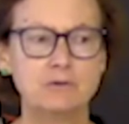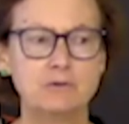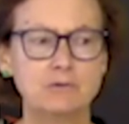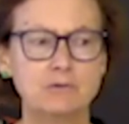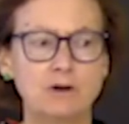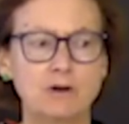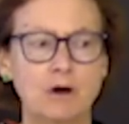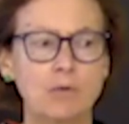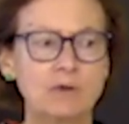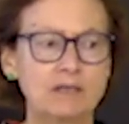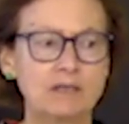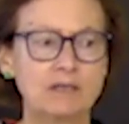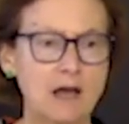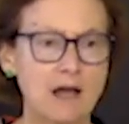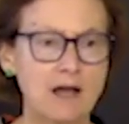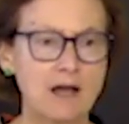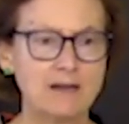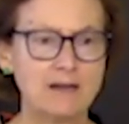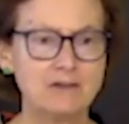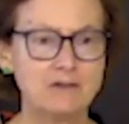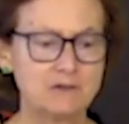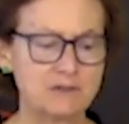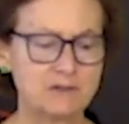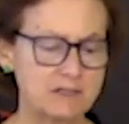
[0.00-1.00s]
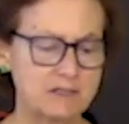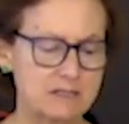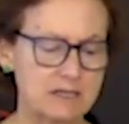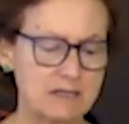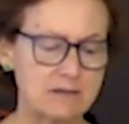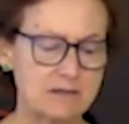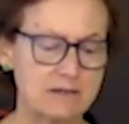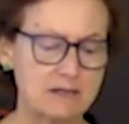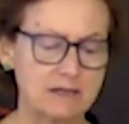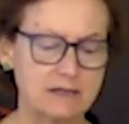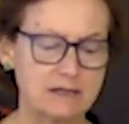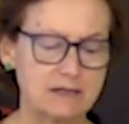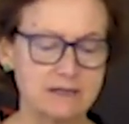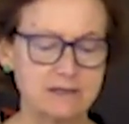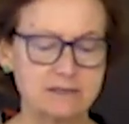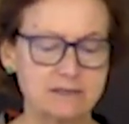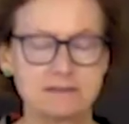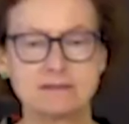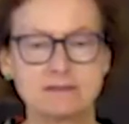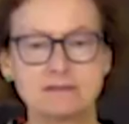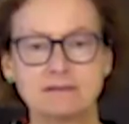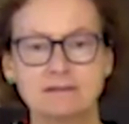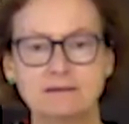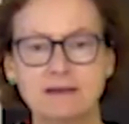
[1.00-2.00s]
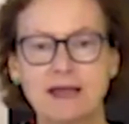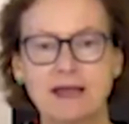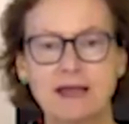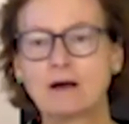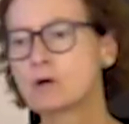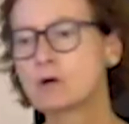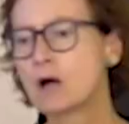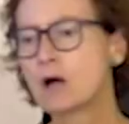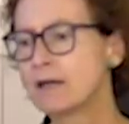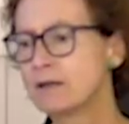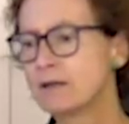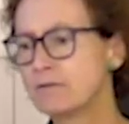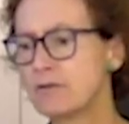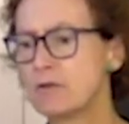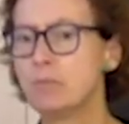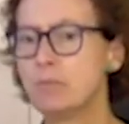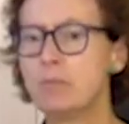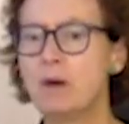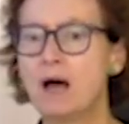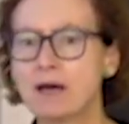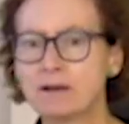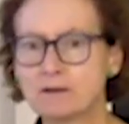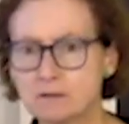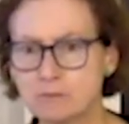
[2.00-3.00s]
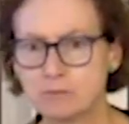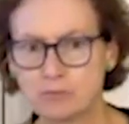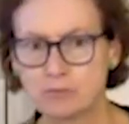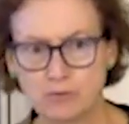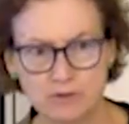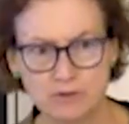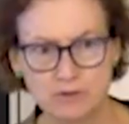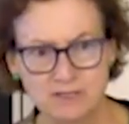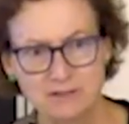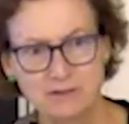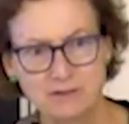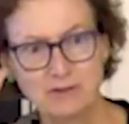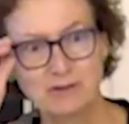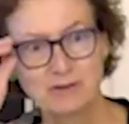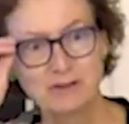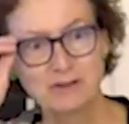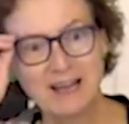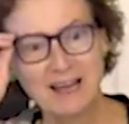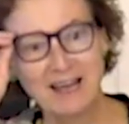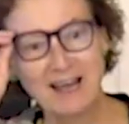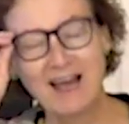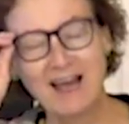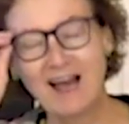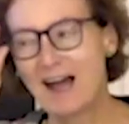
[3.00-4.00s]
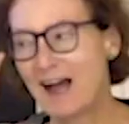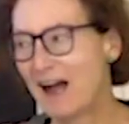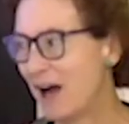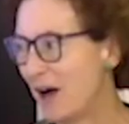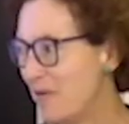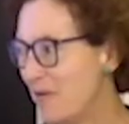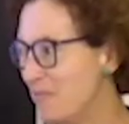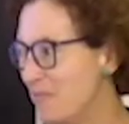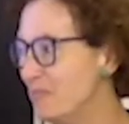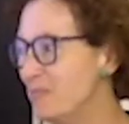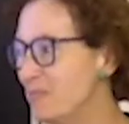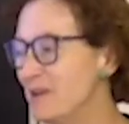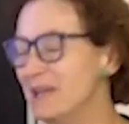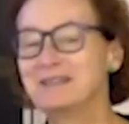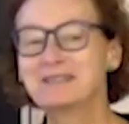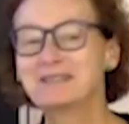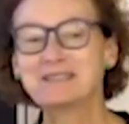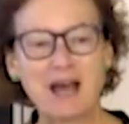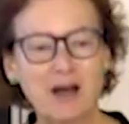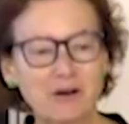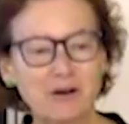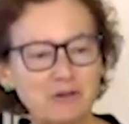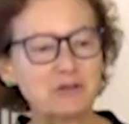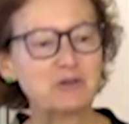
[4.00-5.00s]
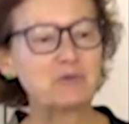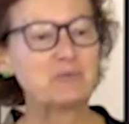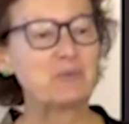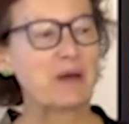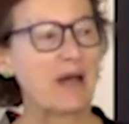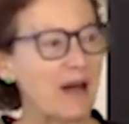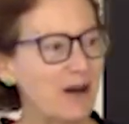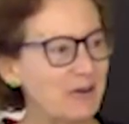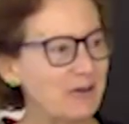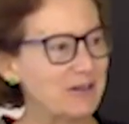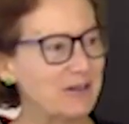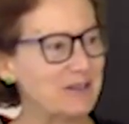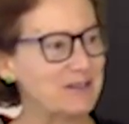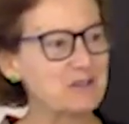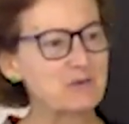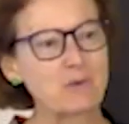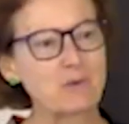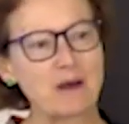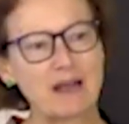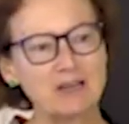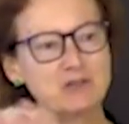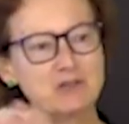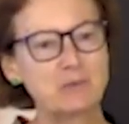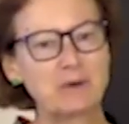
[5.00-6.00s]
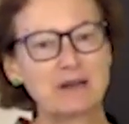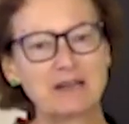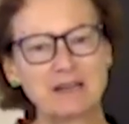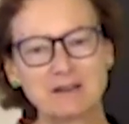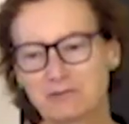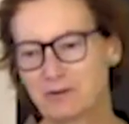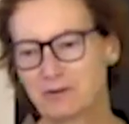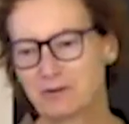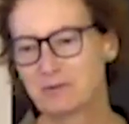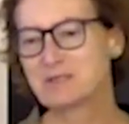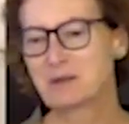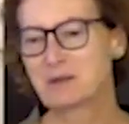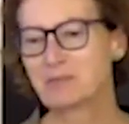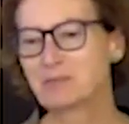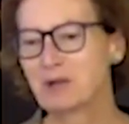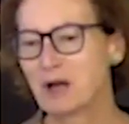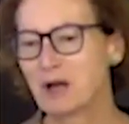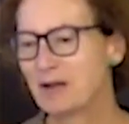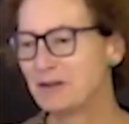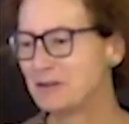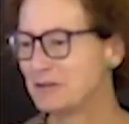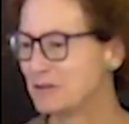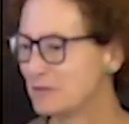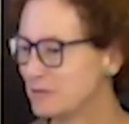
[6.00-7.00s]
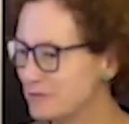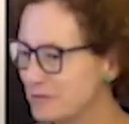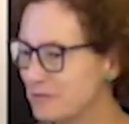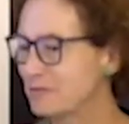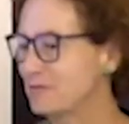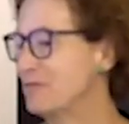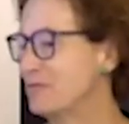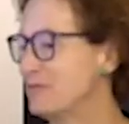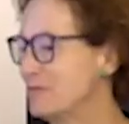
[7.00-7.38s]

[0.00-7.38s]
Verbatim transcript: you go online, you'll see that he's now kind of the model prisoner um, being touted about as graduating from some kind of